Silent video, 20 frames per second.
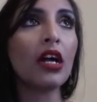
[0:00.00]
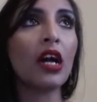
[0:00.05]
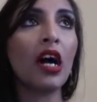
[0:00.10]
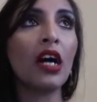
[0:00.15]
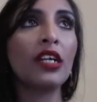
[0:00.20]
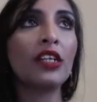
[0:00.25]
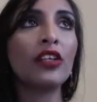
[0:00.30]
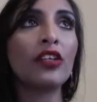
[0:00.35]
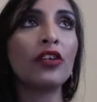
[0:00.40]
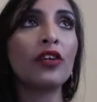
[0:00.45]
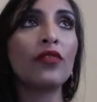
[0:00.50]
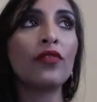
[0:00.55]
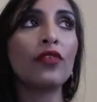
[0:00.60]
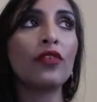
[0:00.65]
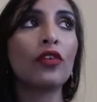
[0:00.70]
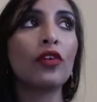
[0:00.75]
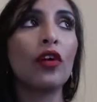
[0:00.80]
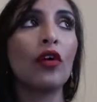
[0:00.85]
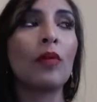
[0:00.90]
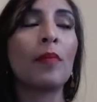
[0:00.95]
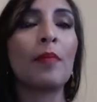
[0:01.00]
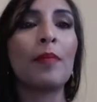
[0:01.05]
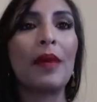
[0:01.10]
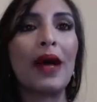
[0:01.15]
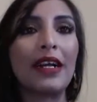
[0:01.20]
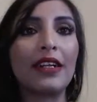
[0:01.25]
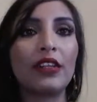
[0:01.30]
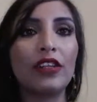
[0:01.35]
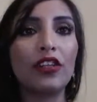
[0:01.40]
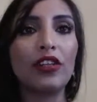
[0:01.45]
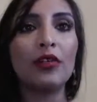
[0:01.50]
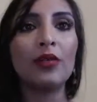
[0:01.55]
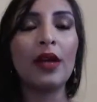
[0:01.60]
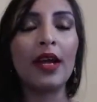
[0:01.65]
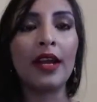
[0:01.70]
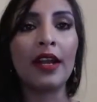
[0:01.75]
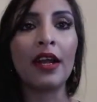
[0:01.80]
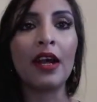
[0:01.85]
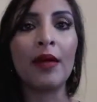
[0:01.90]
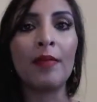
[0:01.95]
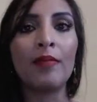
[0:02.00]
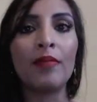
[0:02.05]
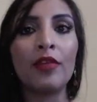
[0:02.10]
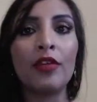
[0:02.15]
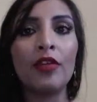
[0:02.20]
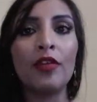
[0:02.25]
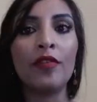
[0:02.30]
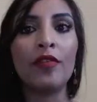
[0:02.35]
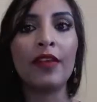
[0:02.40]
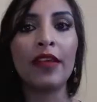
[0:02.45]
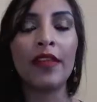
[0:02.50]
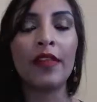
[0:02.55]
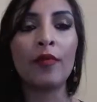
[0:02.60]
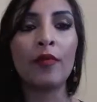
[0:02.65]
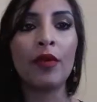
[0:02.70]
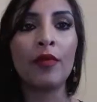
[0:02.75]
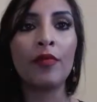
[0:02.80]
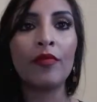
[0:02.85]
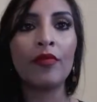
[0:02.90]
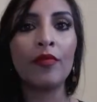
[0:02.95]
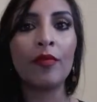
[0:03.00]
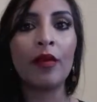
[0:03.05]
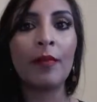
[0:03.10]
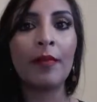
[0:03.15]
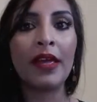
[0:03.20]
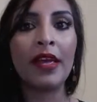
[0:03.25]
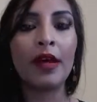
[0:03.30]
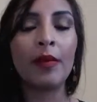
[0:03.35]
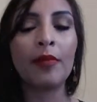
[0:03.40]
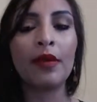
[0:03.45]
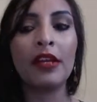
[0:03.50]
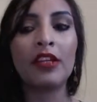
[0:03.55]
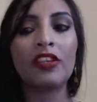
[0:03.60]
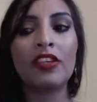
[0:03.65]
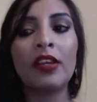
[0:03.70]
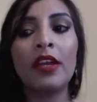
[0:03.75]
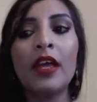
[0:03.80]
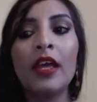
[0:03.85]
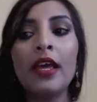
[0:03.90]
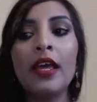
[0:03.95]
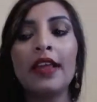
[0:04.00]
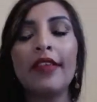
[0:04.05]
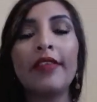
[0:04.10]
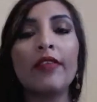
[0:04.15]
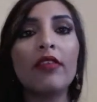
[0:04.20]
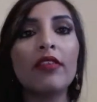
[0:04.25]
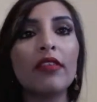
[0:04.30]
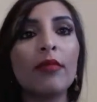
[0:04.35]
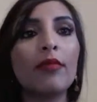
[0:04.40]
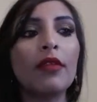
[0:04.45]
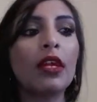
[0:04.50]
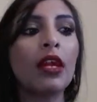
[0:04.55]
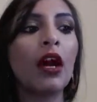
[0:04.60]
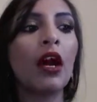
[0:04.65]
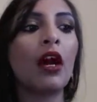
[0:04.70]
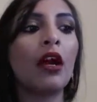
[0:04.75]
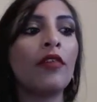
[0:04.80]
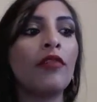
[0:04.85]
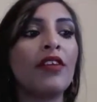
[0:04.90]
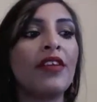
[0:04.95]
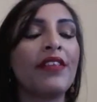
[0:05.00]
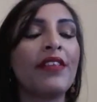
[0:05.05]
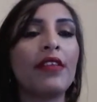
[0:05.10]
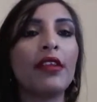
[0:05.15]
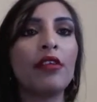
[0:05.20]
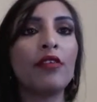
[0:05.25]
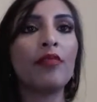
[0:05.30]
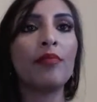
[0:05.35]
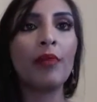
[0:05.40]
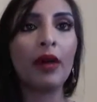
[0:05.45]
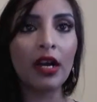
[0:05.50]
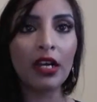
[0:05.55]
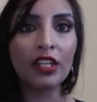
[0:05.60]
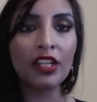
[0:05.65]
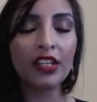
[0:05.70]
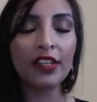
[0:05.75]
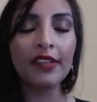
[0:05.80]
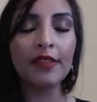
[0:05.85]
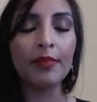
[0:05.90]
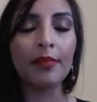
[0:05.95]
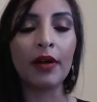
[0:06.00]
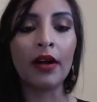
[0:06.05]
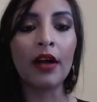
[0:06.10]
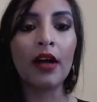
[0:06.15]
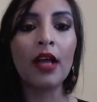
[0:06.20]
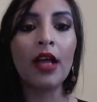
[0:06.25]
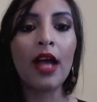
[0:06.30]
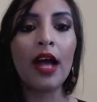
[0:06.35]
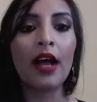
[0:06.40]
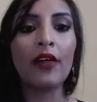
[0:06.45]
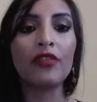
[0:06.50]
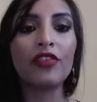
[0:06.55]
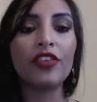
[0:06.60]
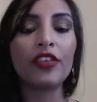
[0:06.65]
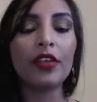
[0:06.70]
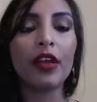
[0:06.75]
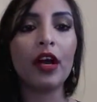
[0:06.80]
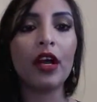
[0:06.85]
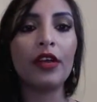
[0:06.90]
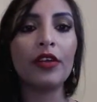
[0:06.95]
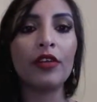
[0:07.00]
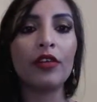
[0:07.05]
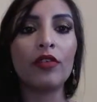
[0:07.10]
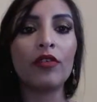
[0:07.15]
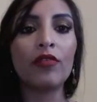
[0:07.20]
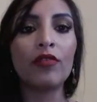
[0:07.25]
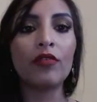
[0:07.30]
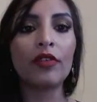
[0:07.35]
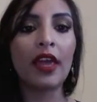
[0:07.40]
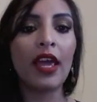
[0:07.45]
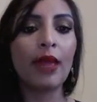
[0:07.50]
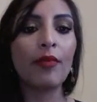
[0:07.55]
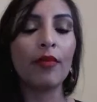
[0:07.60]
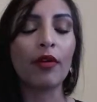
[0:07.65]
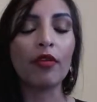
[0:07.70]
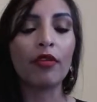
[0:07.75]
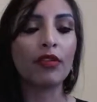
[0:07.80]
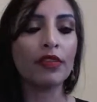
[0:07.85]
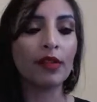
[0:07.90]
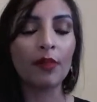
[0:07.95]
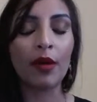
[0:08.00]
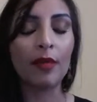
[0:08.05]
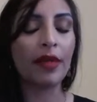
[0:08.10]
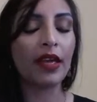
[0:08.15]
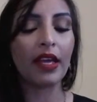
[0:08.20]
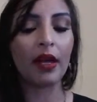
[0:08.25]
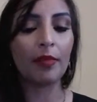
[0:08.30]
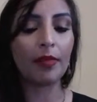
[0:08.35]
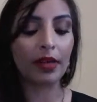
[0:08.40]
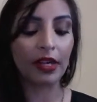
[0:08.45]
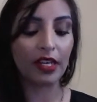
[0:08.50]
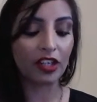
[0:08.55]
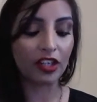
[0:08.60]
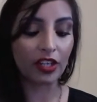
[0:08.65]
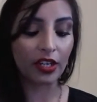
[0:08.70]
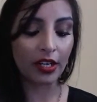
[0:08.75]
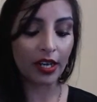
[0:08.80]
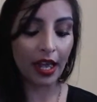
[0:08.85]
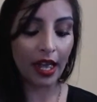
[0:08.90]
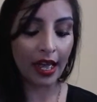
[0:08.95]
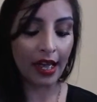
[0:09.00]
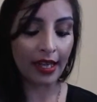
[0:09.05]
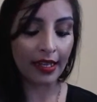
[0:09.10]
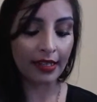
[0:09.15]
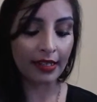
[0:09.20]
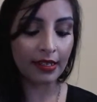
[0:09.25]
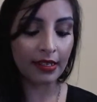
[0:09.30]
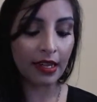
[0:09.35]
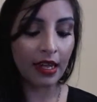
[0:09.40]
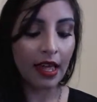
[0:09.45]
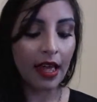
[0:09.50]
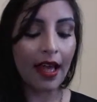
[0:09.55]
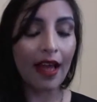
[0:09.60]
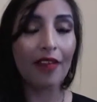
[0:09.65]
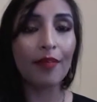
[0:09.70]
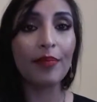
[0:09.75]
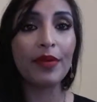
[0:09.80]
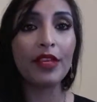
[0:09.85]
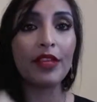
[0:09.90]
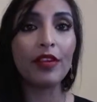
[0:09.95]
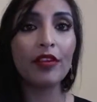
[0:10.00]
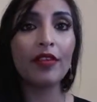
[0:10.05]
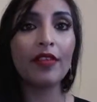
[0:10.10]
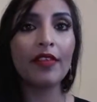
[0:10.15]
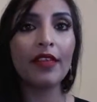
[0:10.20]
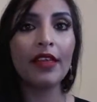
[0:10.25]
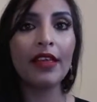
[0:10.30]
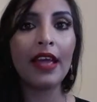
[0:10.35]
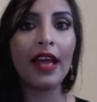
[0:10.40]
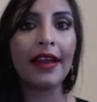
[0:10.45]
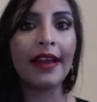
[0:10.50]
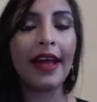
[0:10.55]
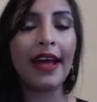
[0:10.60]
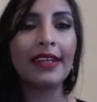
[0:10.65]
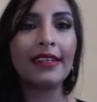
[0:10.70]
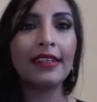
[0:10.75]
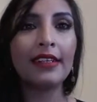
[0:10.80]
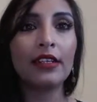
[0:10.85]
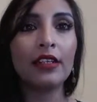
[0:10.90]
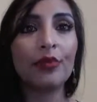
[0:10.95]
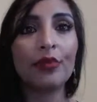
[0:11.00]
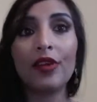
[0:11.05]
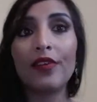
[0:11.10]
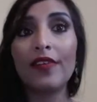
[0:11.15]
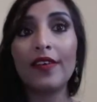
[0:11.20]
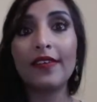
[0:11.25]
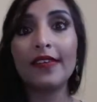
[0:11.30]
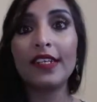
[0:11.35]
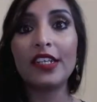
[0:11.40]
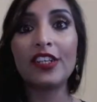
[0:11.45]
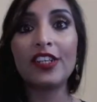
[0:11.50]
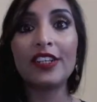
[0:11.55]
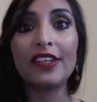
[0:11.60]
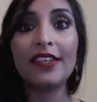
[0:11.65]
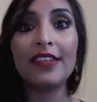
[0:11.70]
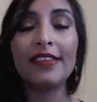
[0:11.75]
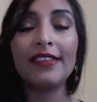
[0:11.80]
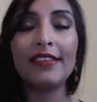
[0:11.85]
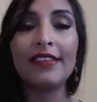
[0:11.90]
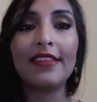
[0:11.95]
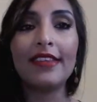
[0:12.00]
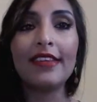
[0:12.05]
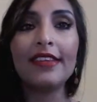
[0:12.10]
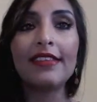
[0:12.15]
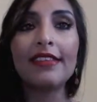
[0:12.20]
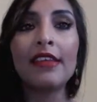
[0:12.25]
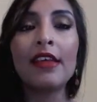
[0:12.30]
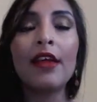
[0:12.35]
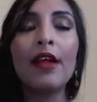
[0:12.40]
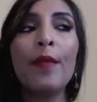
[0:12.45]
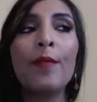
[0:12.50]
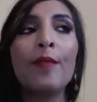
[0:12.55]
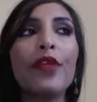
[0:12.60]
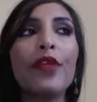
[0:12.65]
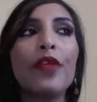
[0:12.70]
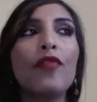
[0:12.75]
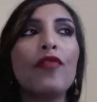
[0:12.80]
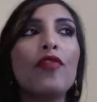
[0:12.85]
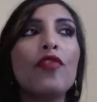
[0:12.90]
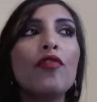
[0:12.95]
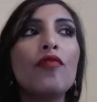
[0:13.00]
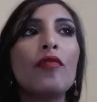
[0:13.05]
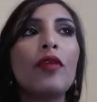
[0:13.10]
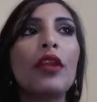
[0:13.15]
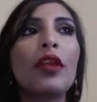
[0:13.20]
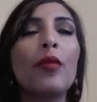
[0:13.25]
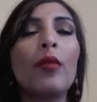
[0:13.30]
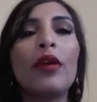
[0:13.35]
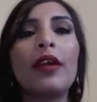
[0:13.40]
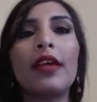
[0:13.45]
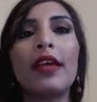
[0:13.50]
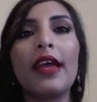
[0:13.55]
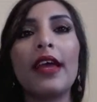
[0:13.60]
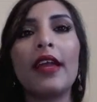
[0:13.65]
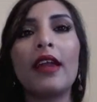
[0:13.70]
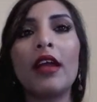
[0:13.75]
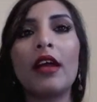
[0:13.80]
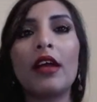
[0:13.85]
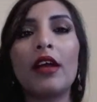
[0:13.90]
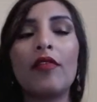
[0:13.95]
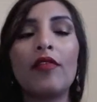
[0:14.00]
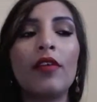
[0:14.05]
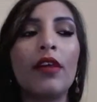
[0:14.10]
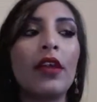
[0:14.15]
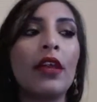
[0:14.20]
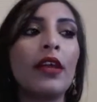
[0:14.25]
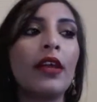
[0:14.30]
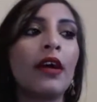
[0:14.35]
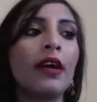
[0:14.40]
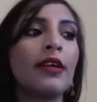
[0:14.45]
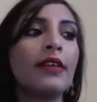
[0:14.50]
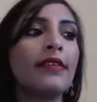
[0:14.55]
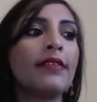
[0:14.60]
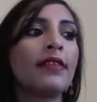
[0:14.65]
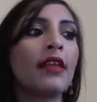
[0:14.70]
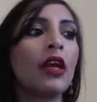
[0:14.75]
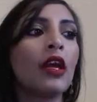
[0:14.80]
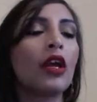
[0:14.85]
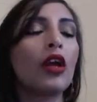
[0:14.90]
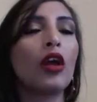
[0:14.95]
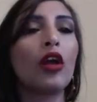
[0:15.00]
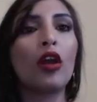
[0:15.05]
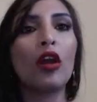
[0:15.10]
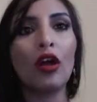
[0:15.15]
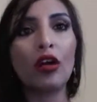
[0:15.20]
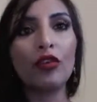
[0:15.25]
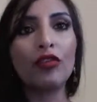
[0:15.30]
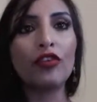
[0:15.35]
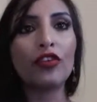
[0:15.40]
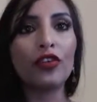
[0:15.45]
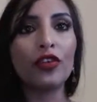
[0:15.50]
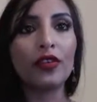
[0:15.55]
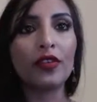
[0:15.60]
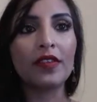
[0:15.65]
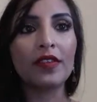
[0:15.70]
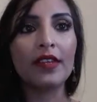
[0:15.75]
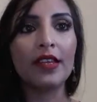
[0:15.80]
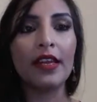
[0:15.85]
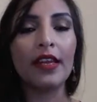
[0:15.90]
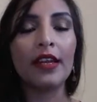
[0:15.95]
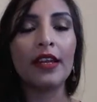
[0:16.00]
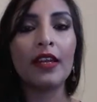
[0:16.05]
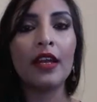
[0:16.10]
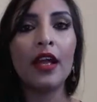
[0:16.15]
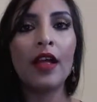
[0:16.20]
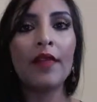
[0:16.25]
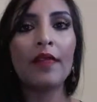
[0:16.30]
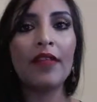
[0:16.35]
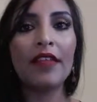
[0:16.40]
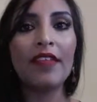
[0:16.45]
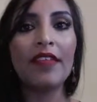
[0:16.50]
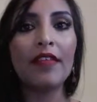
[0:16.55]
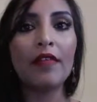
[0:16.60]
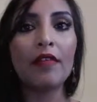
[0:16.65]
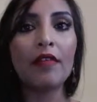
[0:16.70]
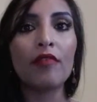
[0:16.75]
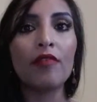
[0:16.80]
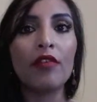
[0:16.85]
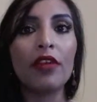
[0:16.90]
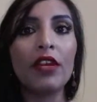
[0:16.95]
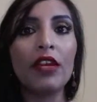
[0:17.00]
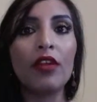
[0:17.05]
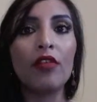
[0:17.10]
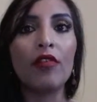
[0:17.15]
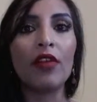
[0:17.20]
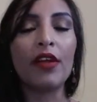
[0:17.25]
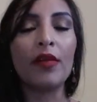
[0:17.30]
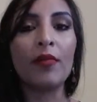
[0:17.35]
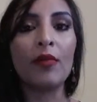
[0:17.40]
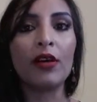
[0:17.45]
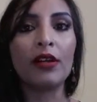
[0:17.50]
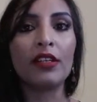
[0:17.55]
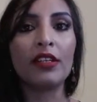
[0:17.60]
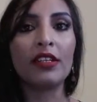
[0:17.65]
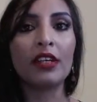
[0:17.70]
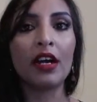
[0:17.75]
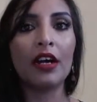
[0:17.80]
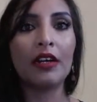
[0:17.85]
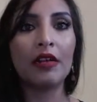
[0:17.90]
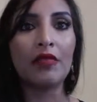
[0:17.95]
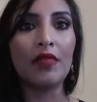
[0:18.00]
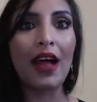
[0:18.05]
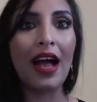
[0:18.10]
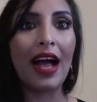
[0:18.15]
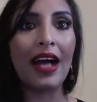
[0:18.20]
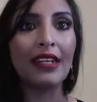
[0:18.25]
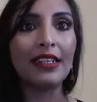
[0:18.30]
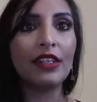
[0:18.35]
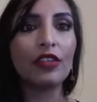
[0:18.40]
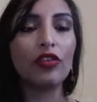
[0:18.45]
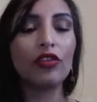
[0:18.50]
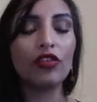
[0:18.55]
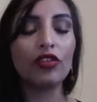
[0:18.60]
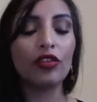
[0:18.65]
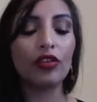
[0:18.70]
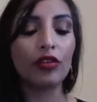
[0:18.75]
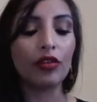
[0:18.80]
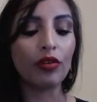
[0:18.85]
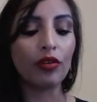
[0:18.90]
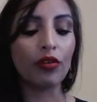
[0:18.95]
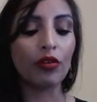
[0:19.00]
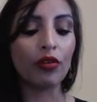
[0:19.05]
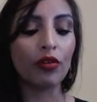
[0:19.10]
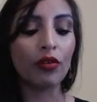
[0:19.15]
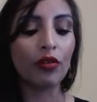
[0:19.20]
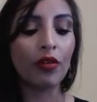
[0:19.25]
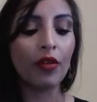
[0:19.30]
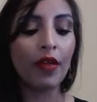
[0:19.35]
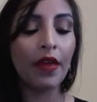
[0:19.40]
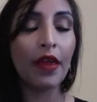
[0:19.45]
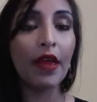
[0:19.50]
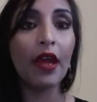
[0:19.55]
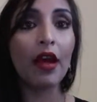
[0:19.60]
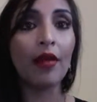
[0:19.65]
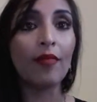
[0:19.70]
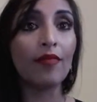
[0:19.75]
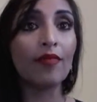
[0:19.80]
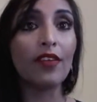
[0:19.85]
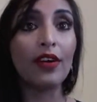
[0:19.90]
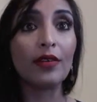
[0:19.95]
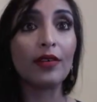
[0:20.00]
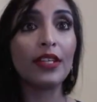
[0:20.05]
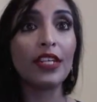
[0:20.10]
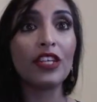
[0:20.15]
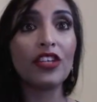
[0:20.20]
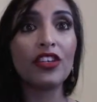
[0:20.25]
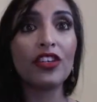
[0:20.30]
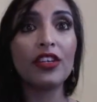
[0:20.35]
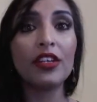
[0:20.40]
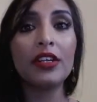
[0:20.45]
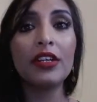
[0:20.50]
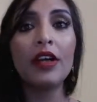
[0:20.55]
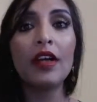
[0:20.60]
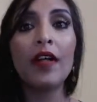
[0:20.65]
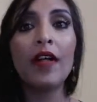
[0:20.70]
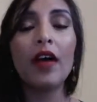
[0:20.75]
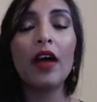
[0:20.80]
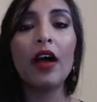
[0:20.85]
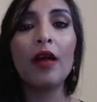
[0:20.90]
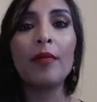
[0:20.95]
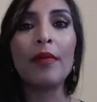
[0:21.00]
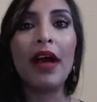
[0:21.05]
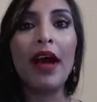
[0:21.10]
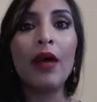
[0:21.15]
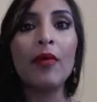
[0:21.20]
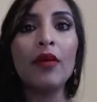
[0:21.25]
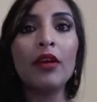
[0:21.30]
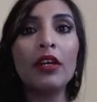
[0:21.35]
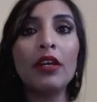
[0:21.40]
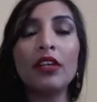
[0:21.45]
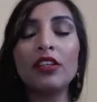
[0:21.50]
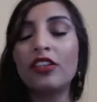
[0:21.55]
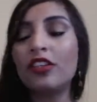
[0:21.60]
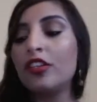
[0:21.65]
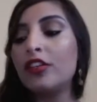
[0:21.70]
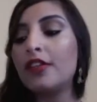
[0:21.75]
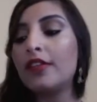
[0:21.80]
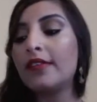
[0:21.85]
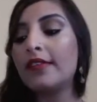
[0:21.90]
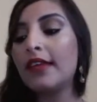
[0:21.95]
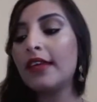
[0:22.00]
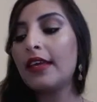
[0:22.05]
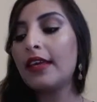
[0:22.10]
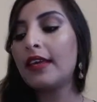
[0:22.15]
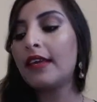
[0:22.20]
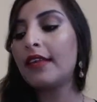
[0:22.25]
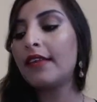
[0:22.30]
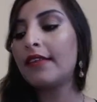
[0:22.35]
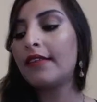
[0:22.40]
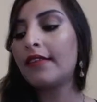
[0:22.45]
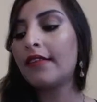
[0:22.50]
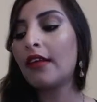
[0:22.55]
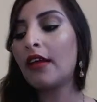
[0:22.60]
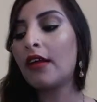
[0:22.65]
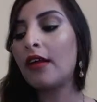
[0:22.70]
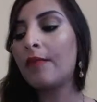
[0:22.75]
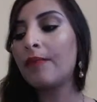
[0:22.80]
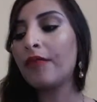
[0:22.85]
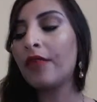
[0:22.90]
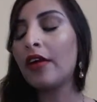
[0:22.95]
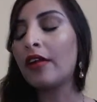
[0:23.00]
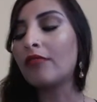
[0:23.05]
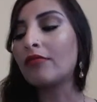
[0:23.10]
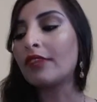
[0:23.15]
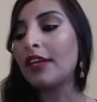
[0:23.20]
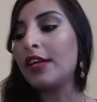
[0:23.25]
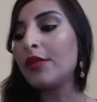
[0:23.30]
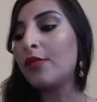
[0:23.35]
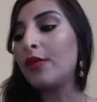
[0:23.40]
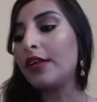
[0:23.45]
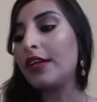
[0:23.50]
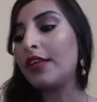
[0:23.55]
kind of gone back to and I'm using at the moment for my makeup collection, it's not something I recently purchased but have just kind of came across in my makeup collection and have been using and adding to my foundation, is this. If you really want to get like a really nice glow to your skin, this is a really great one to kind of add to your foundation. How I like to use it is, I'll tell you